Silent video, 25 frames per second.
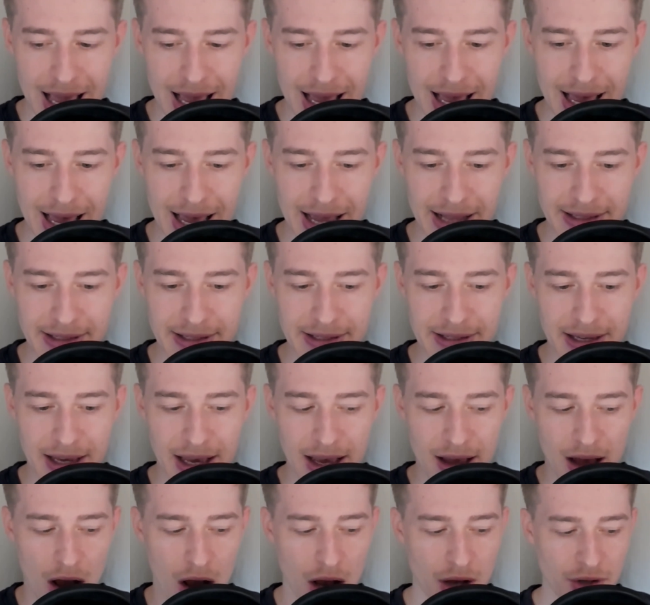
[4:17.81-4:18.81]
It's
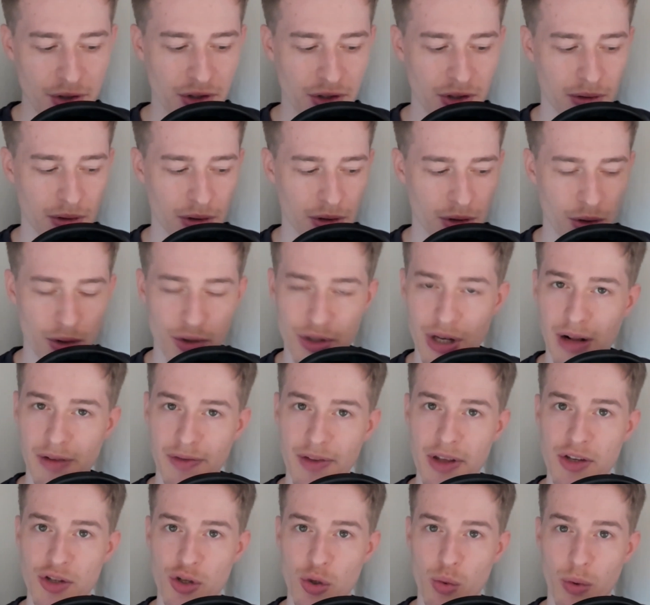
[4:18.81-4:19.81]
ask yourself
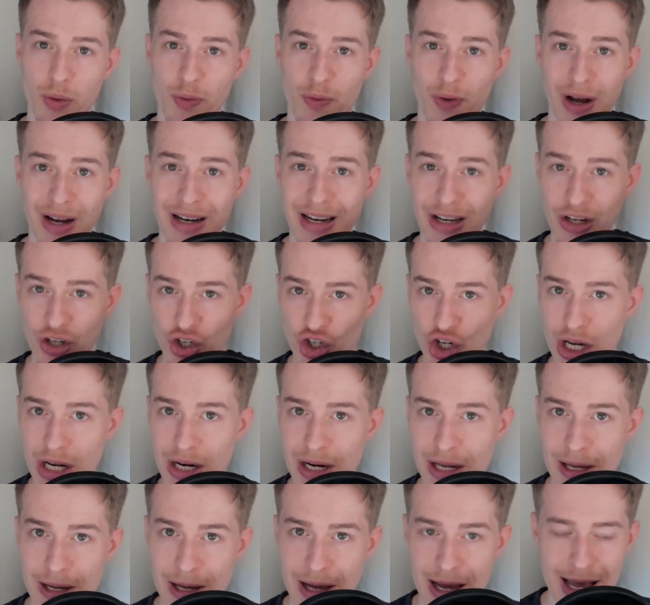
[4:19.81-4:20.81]
this: you would find a
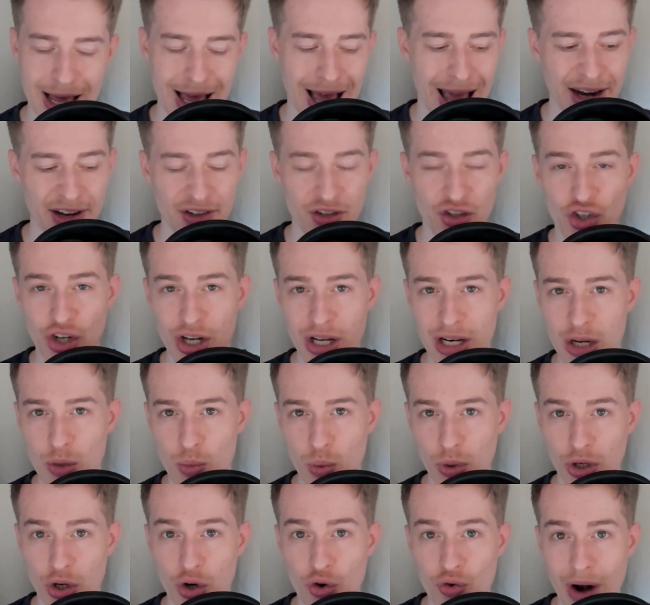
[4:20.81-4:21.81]
genie, and this genie
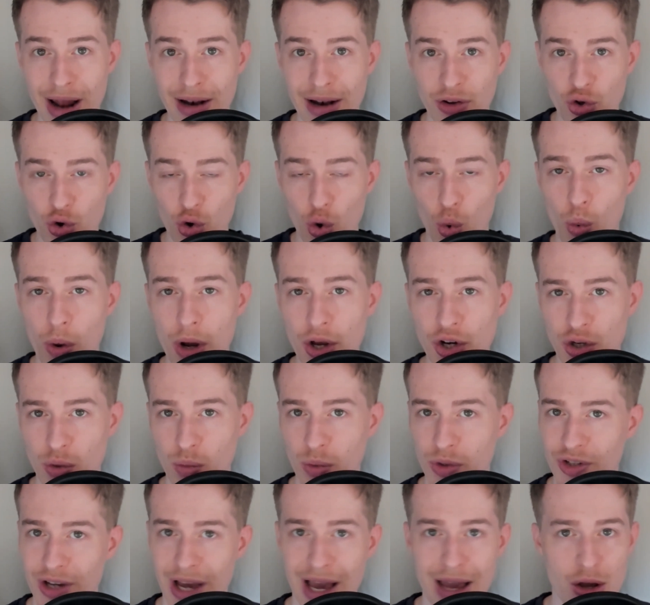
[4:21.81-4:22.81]
would grant you a wish and
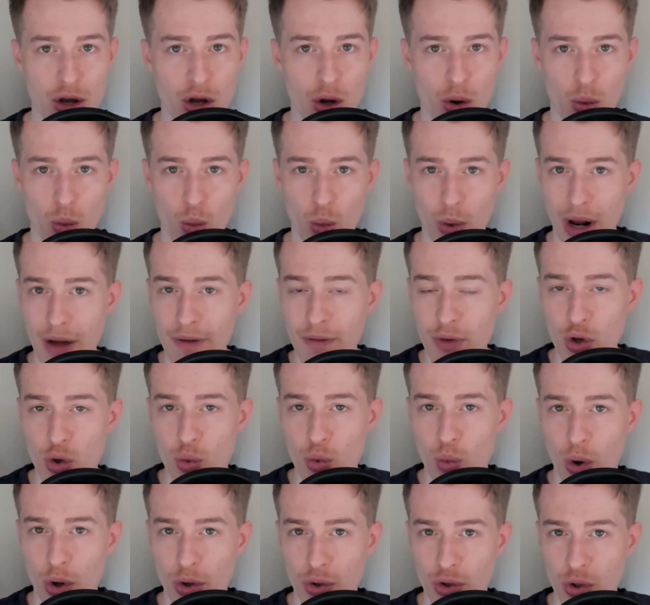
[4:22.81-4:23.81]
would say, hey, whatever you
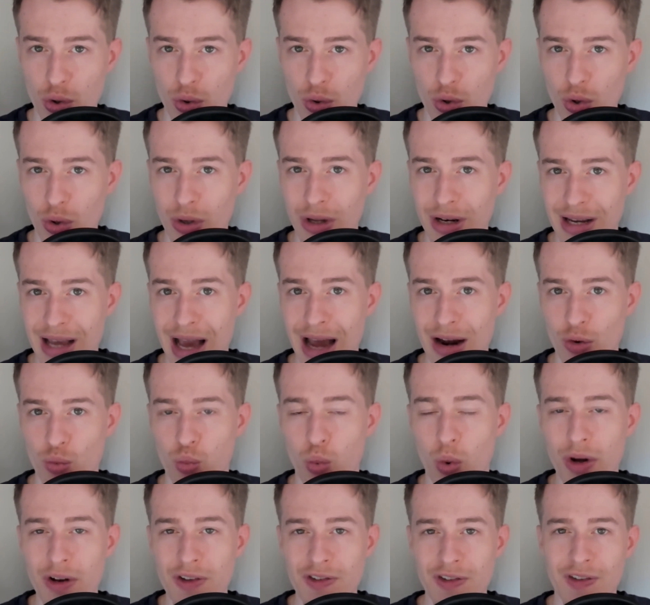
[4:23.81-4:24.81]
want, you can get it.
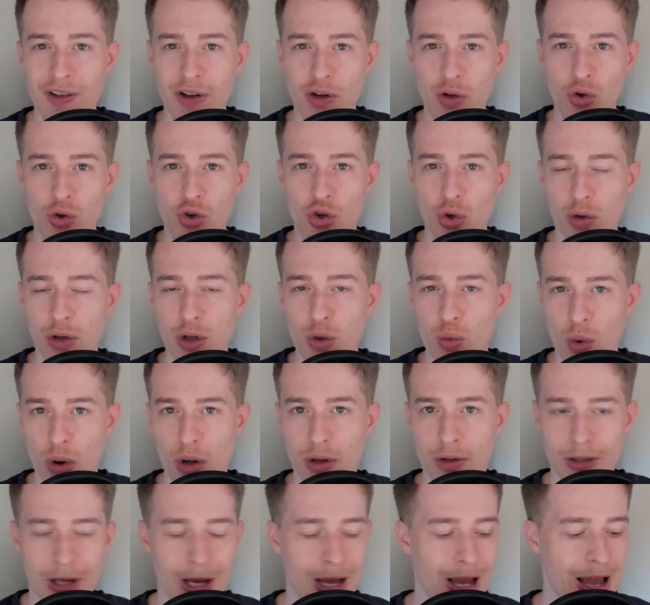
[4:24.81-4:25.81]
What is it that you truly
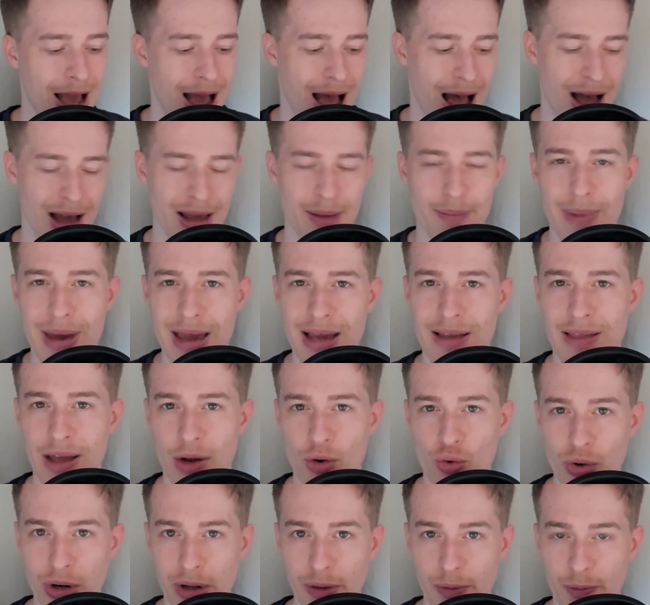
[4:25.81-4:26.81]
want? I make that
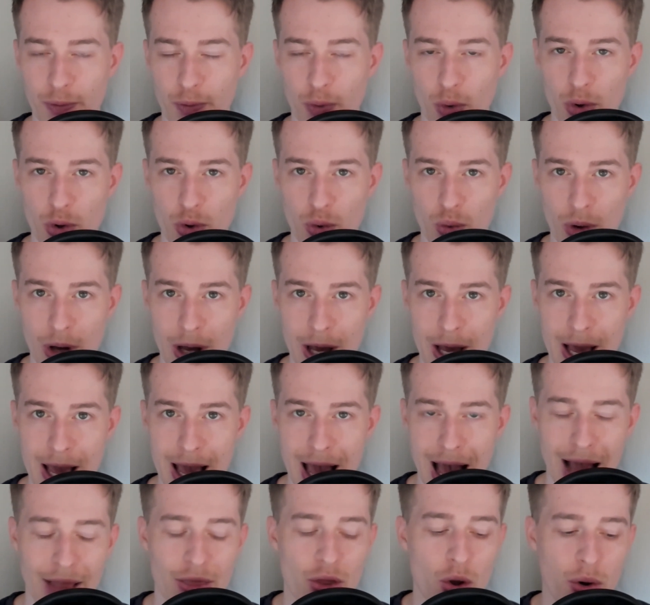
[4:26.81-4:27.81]
real for you.
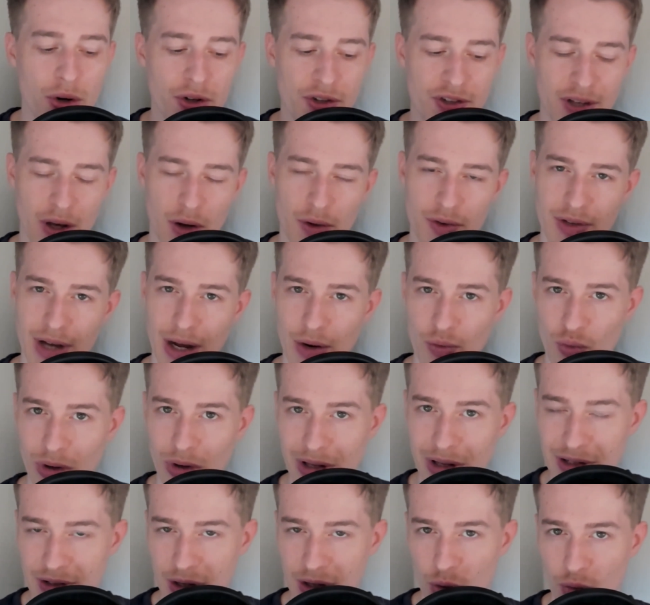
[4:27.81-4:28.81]
I know this sounds
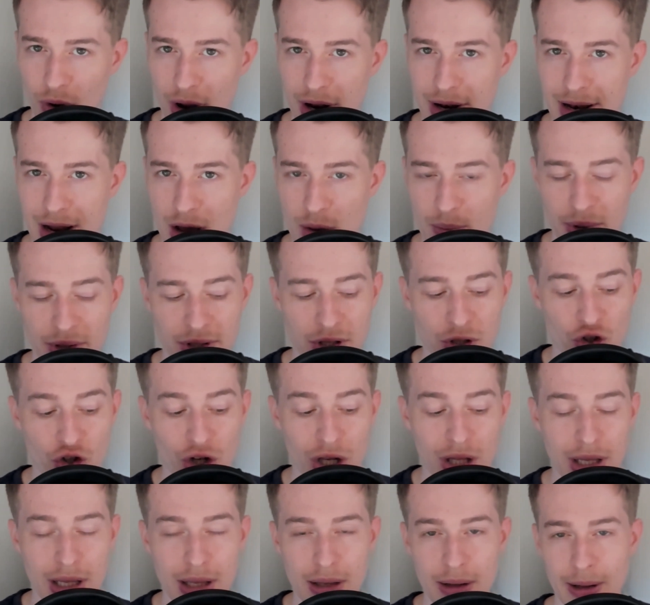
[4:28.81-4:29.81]
unrealistic right now, but the
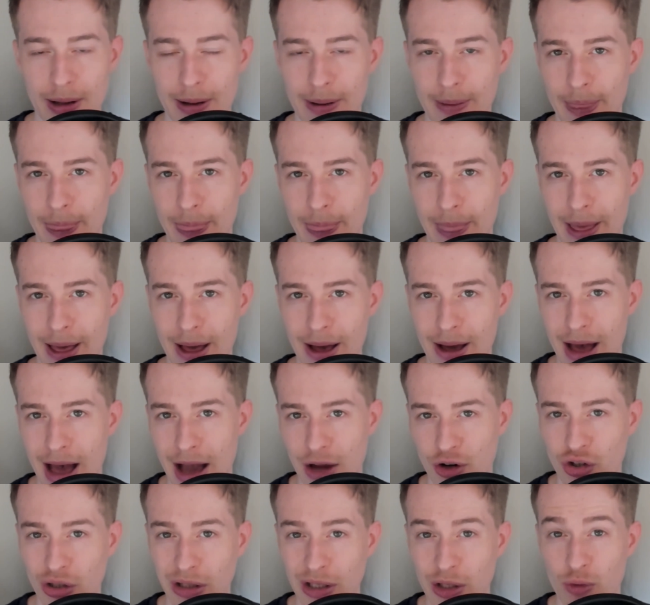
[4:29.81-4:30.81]
genie
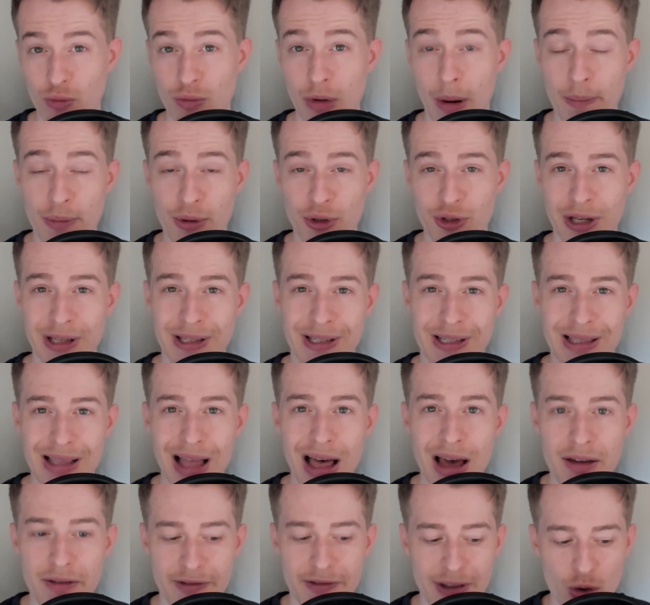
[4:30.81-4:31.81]
actually represents
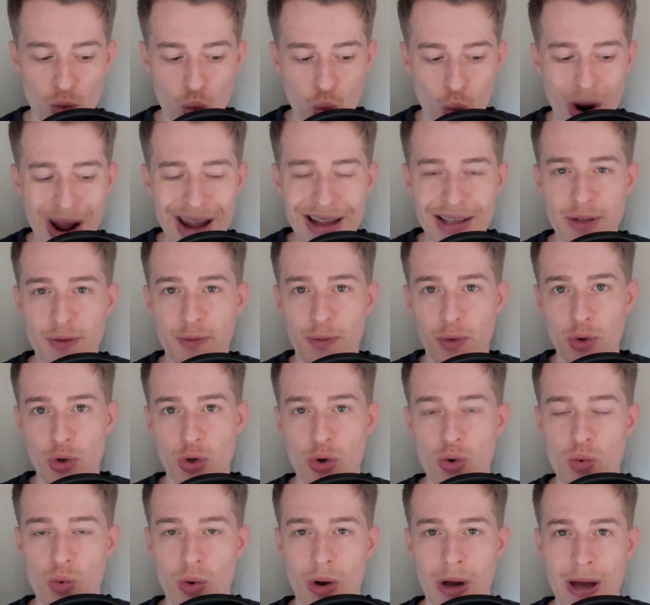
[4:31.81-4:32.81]
life that waits for
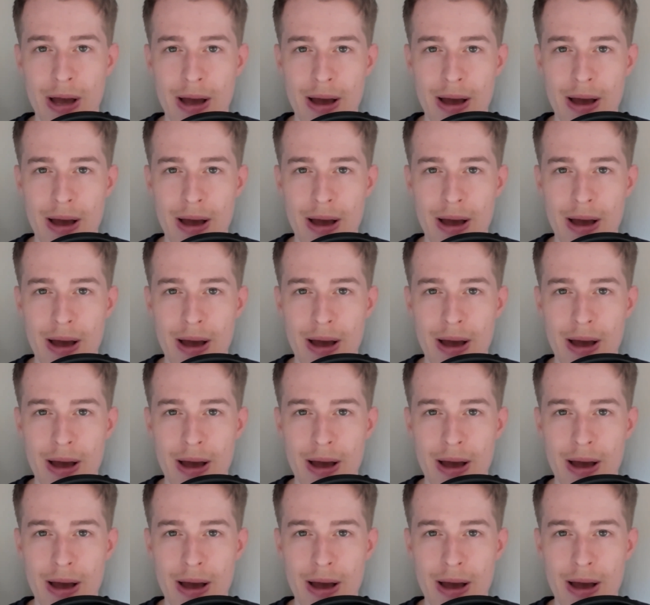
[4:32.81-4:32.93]
you.